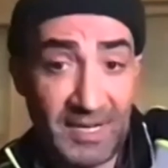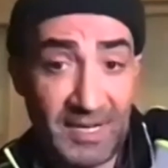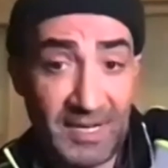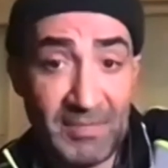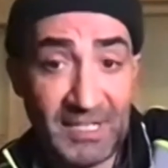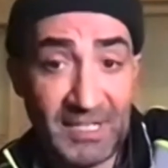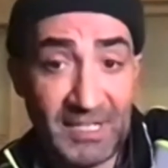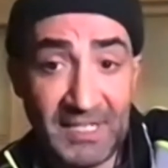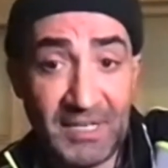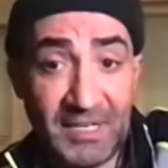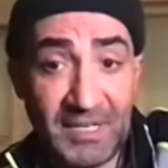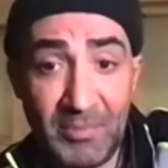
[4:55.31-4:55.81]
I
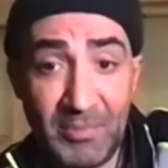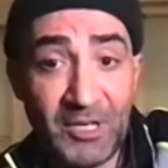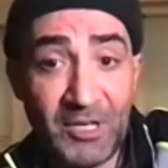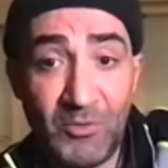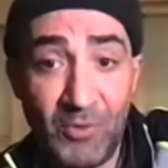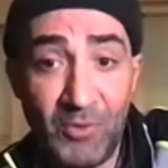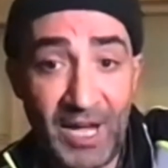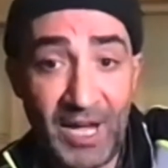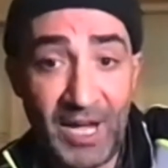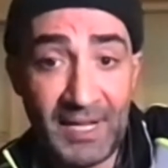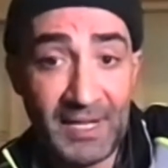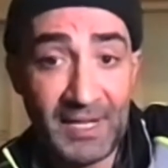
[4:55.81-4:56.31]
mean, in a big
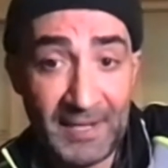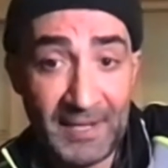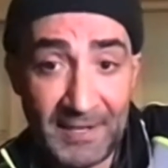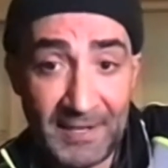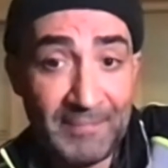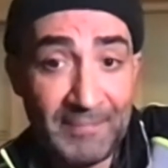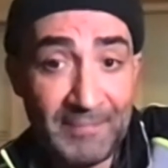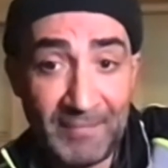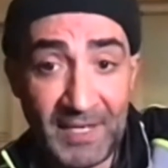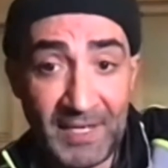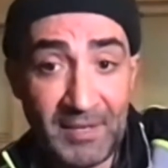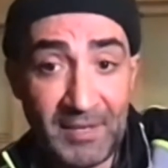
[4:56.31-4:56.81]
way,
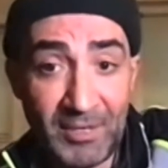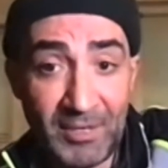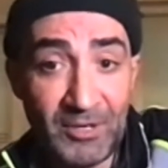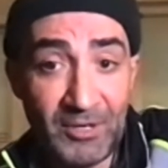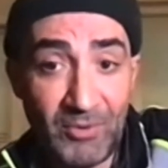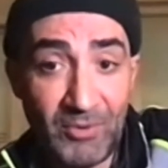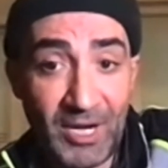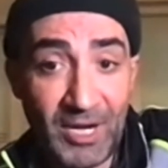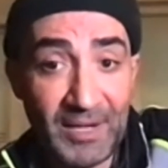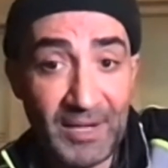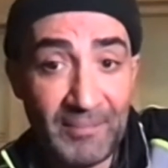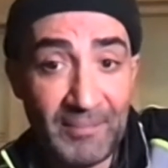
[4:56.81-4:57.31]
in a big
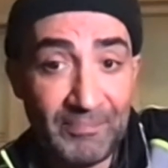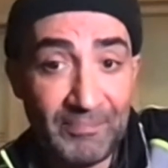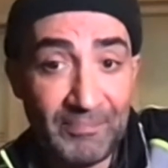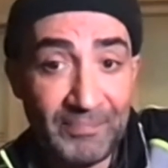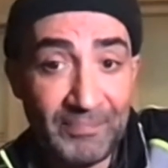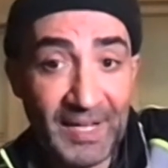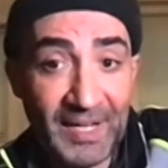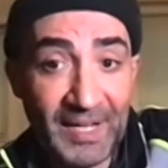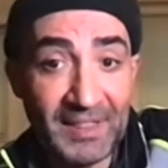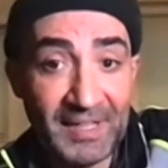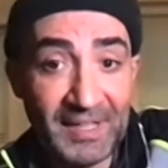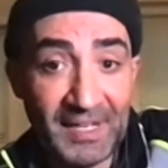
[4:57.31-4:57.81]
way,
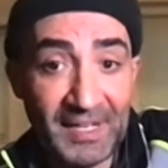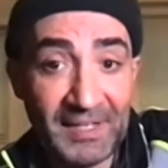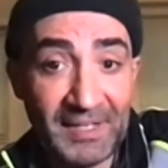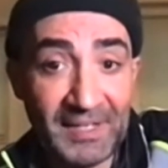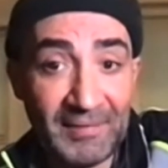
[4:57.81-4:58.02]
I think.